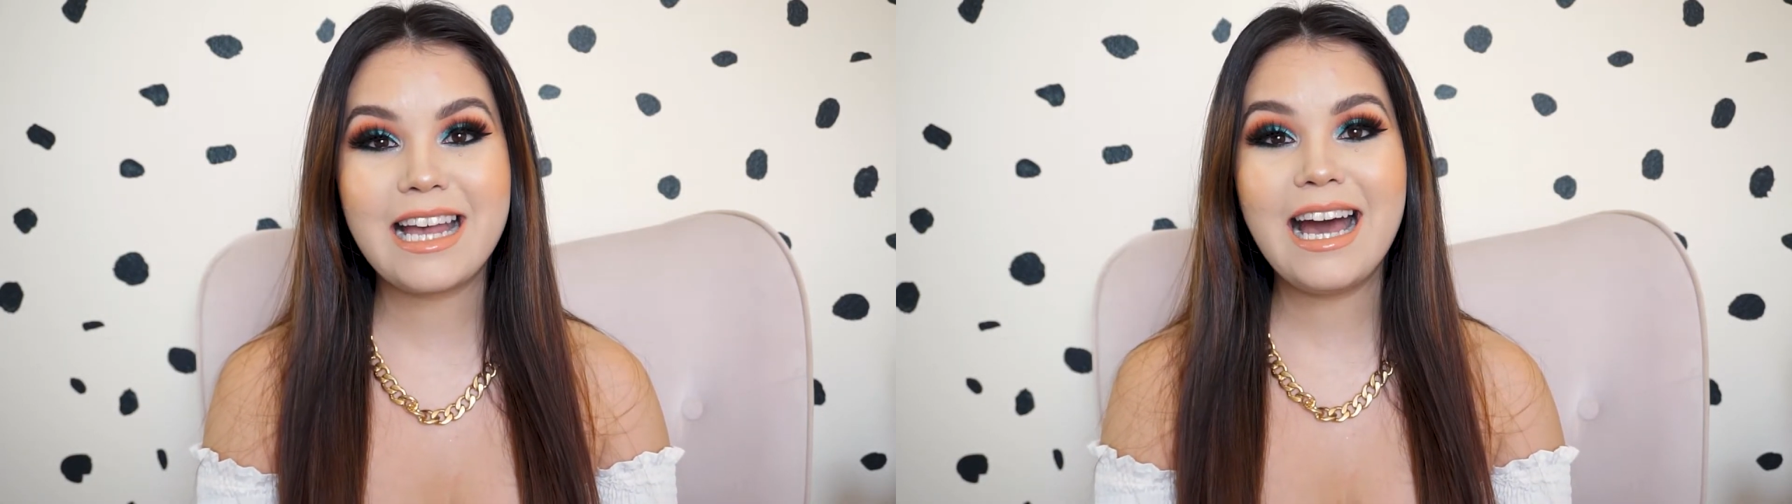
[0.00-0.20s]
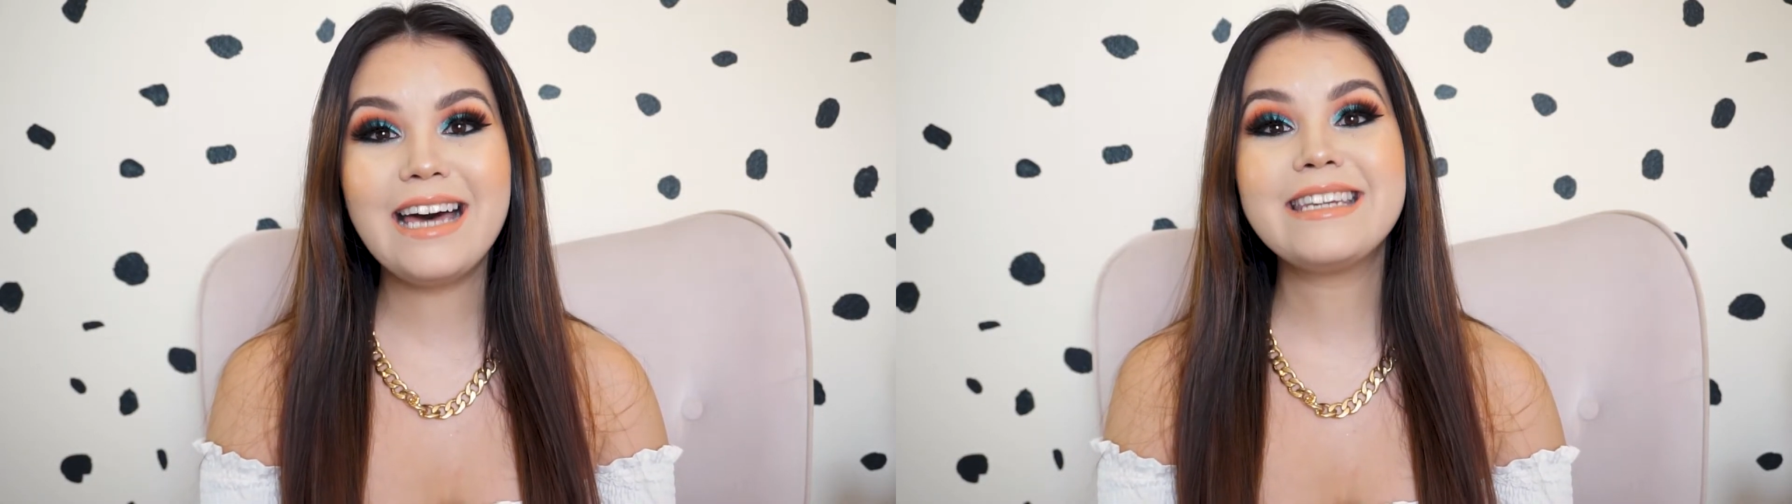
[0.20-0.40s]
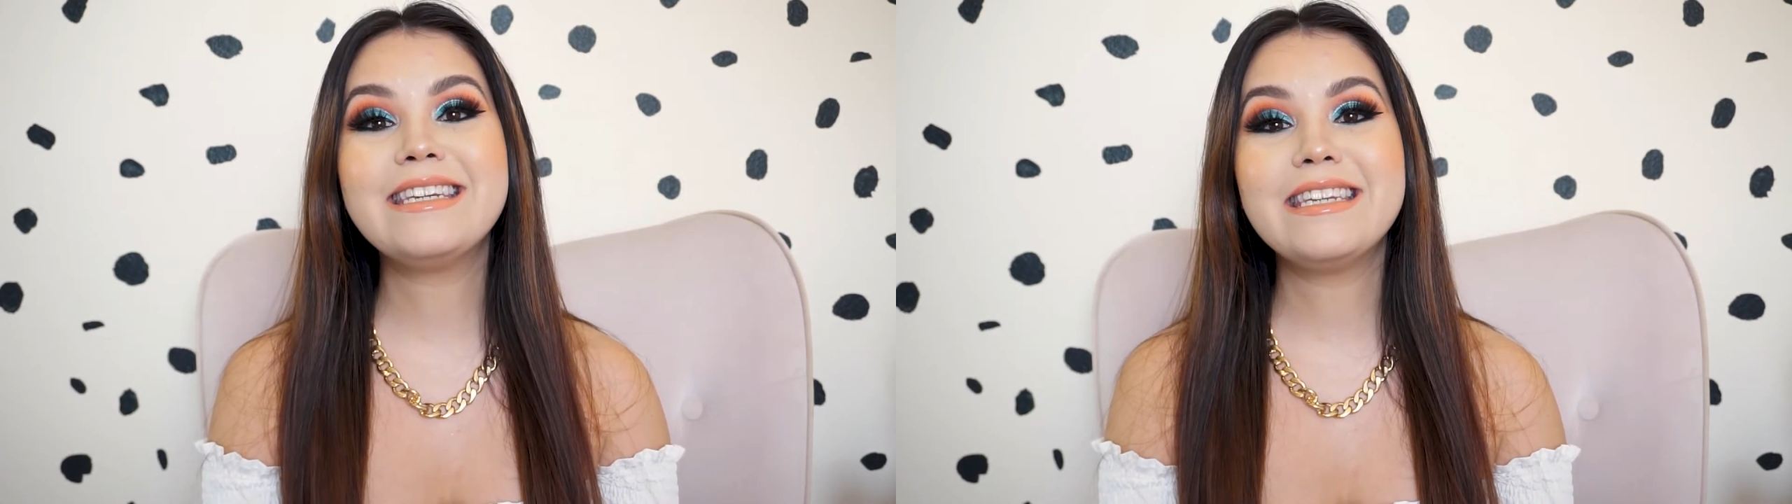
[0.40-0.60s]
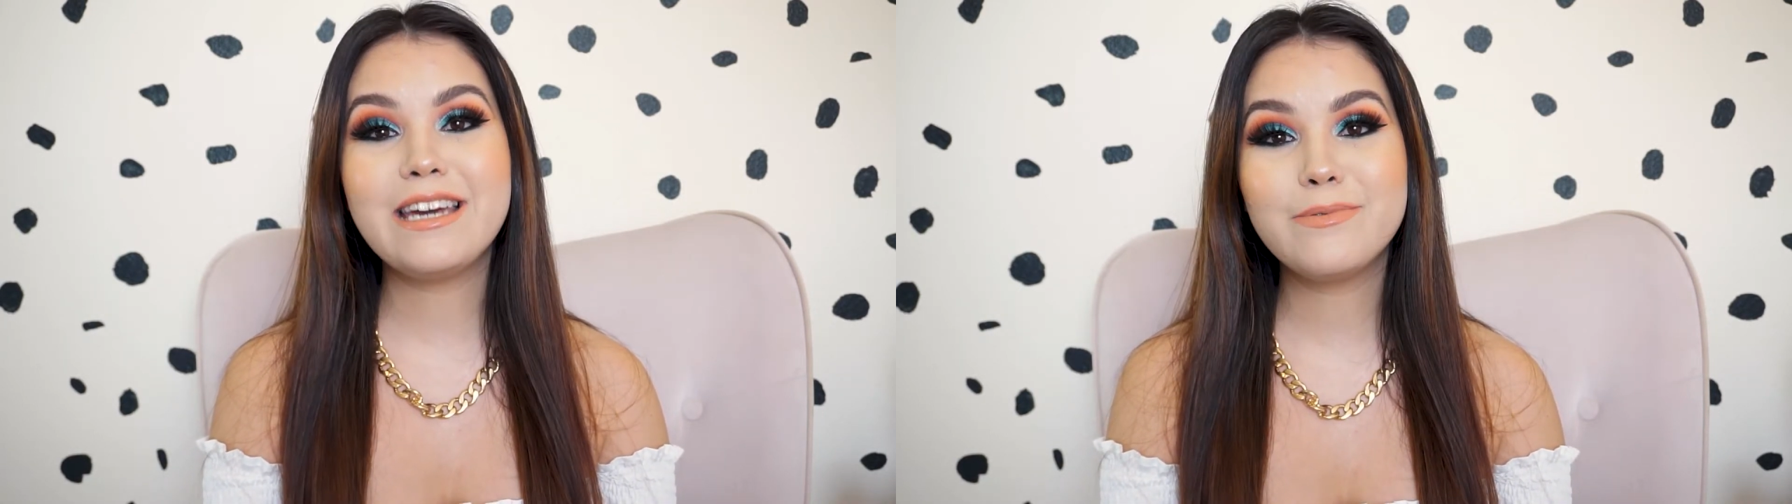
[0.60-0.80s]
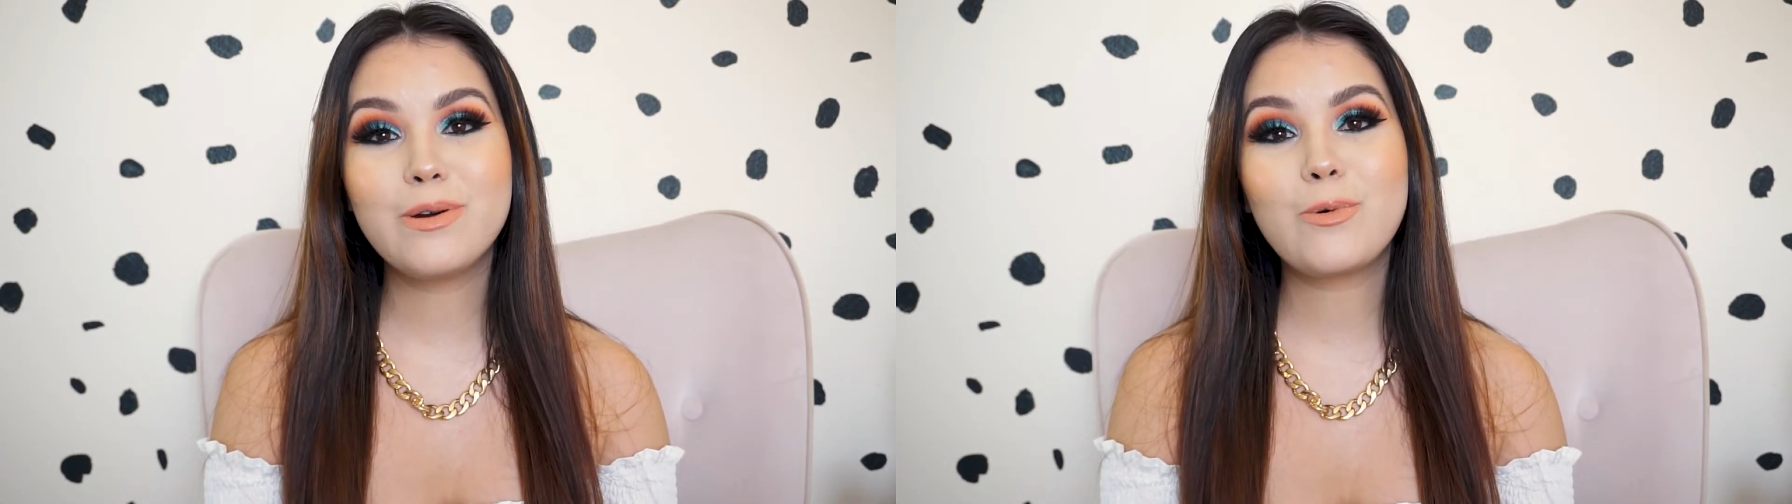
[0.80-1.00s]
I had
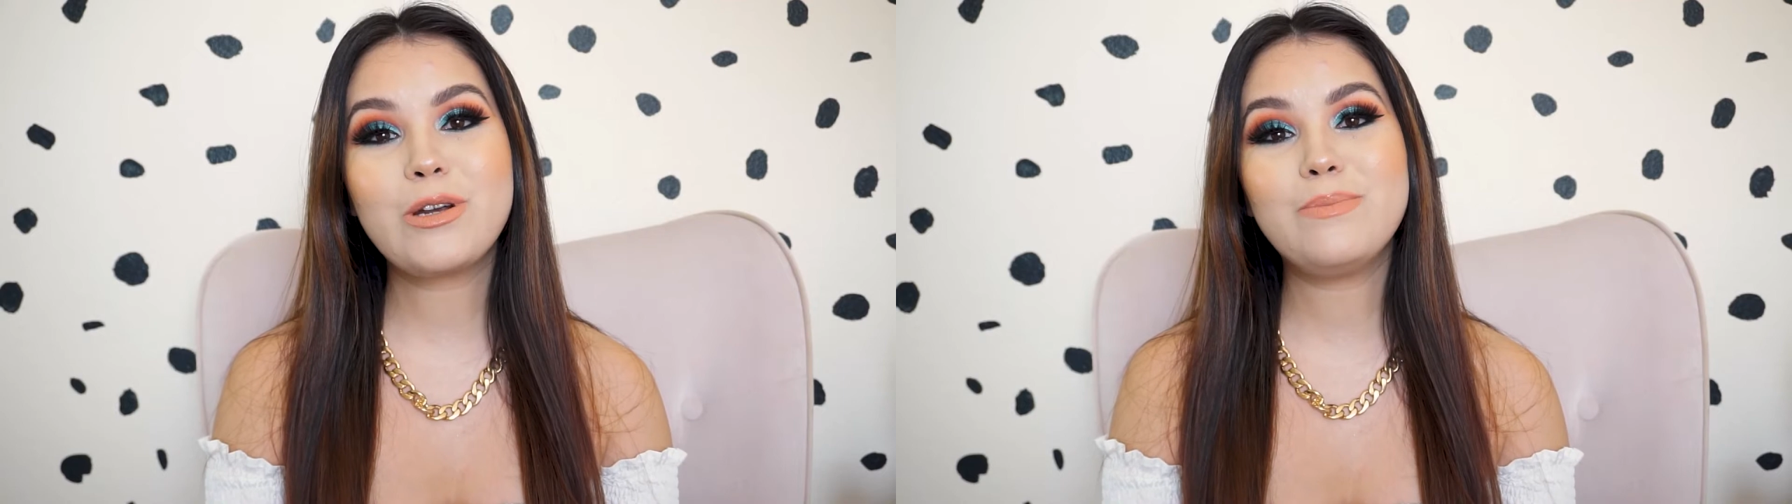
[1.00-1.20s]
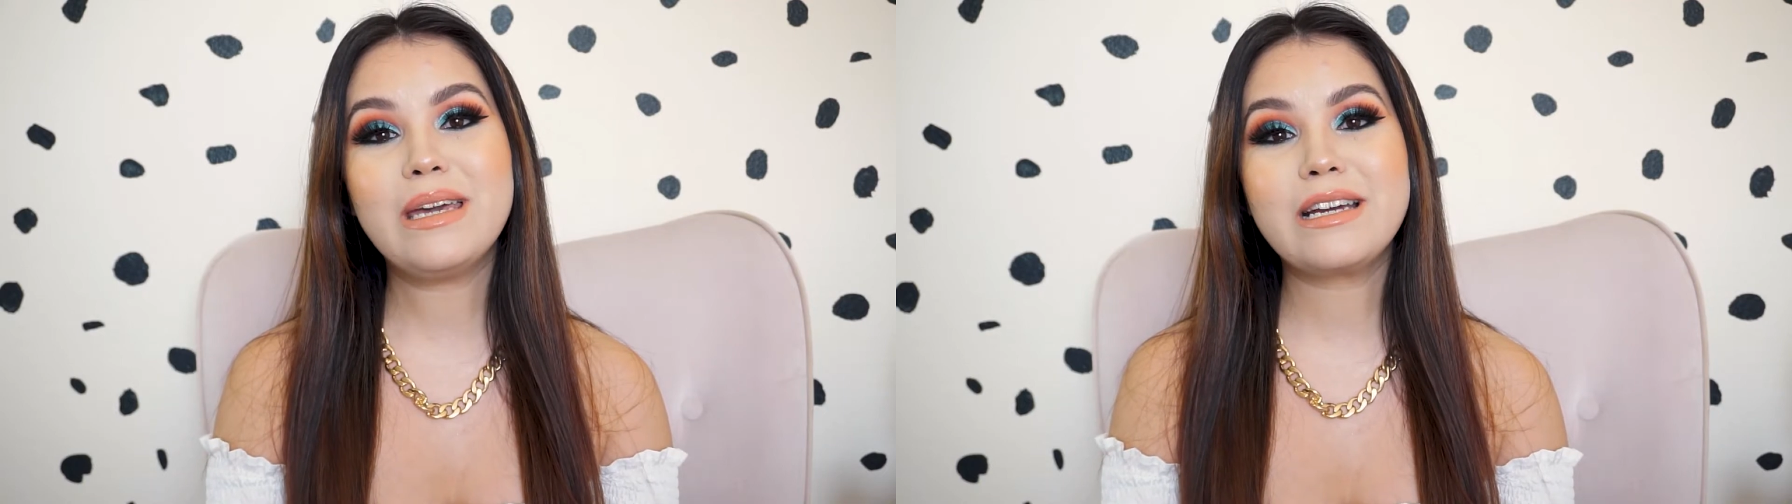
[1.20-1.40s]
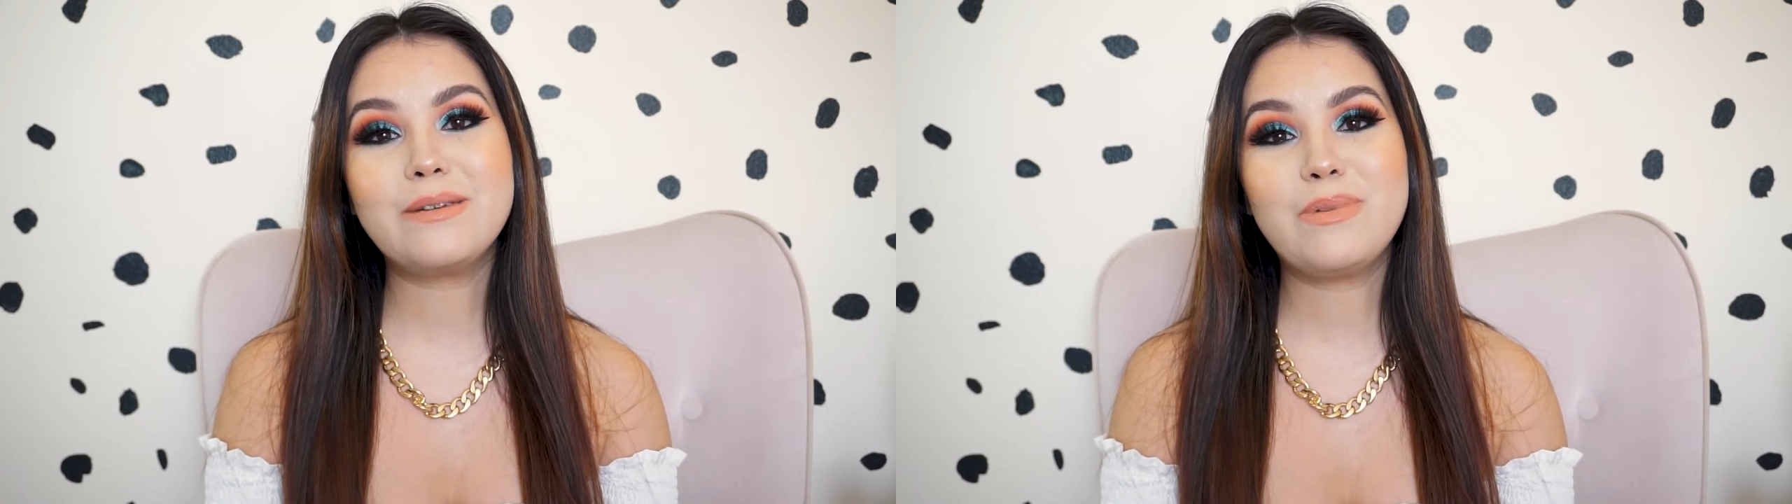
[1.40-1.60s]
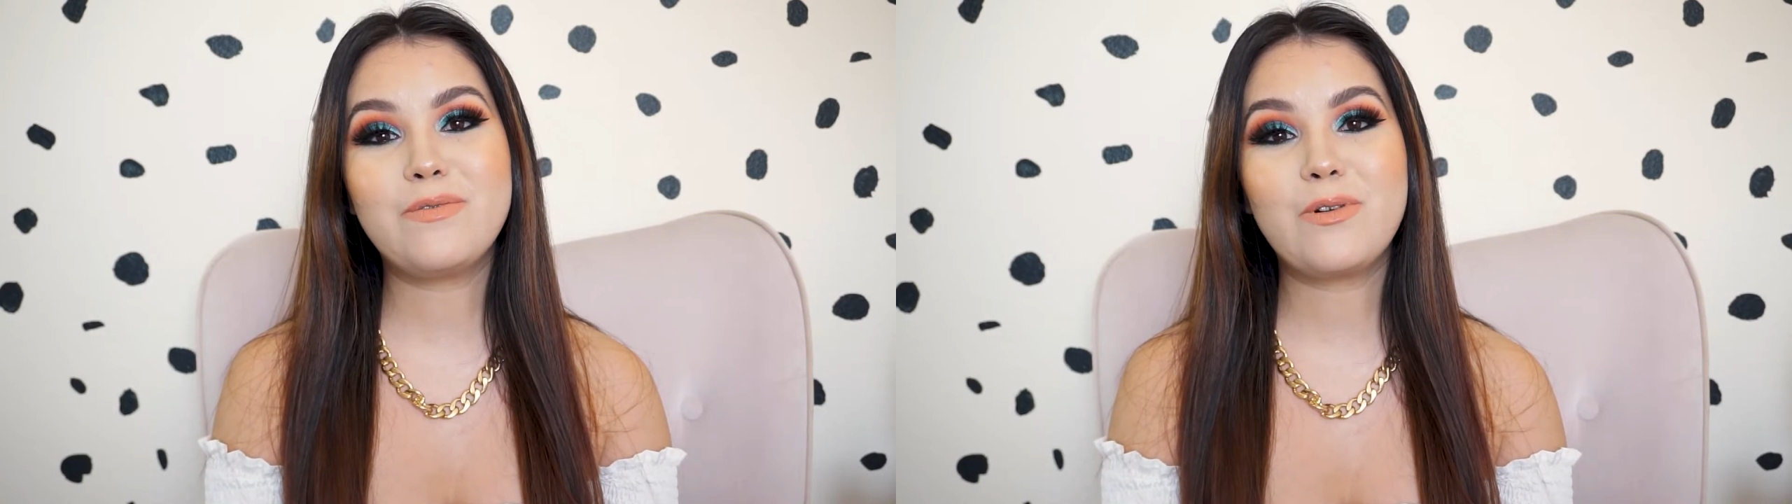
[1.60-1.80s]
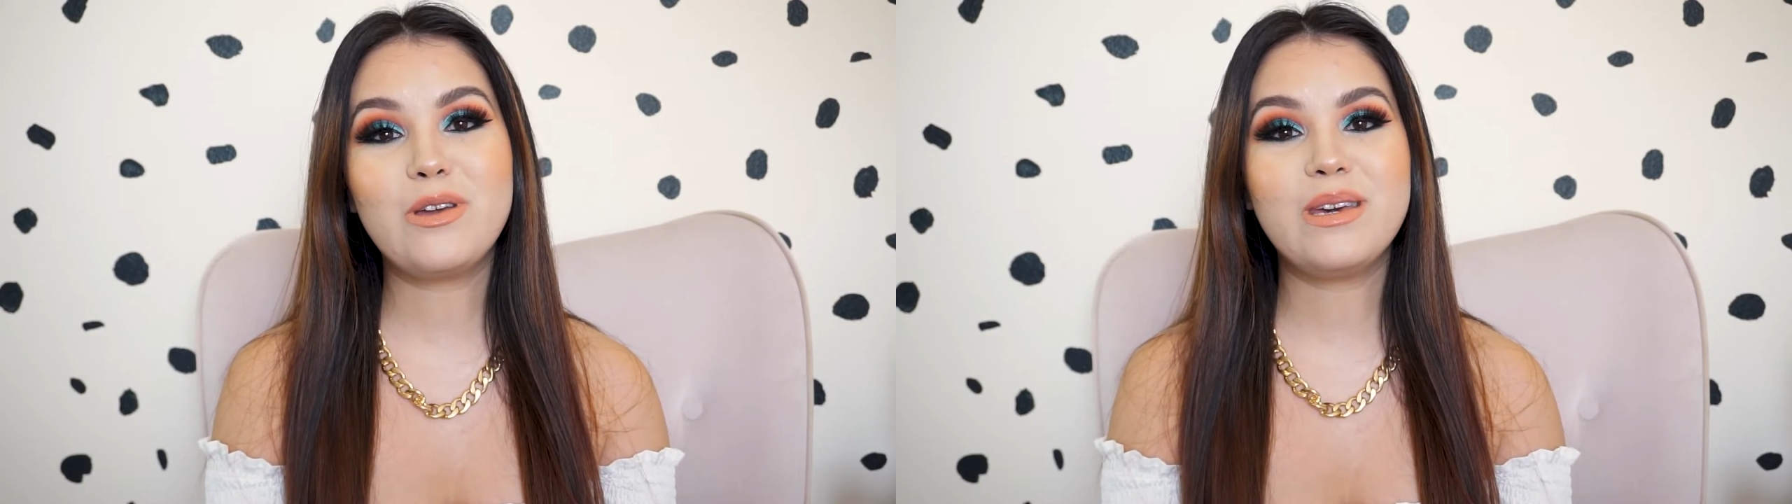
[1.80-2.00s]
never worn makeup
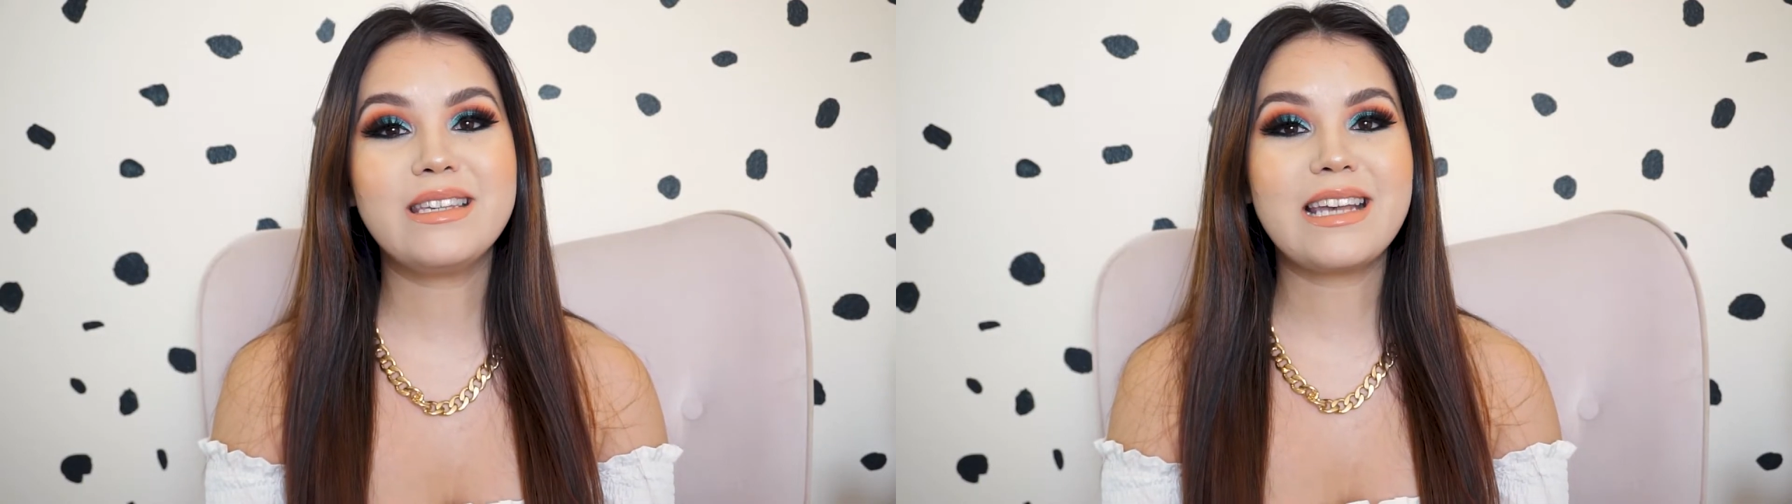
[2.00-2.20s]
before this.